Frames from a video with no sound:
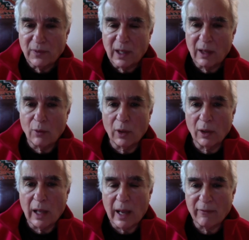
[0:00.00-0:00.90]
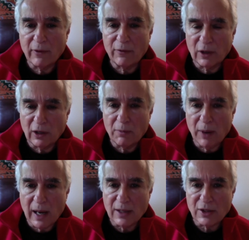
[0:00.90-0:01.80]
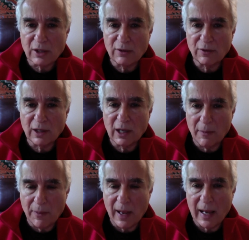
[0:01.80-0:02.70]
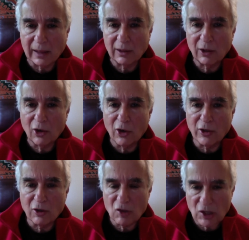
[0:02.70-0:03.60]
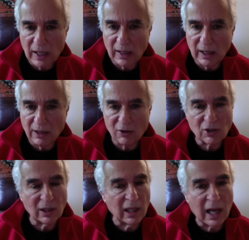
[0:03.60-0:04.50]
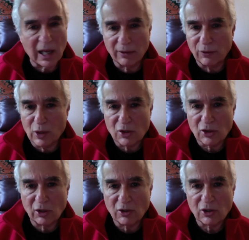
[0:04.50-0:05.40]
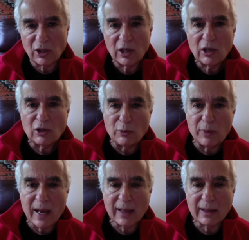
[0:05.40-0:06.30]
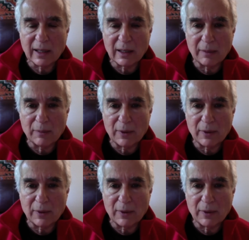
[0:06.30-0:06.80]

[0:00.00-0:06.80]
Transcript: it will have a very positive impact on your psyche. There's a lot of research to back that up.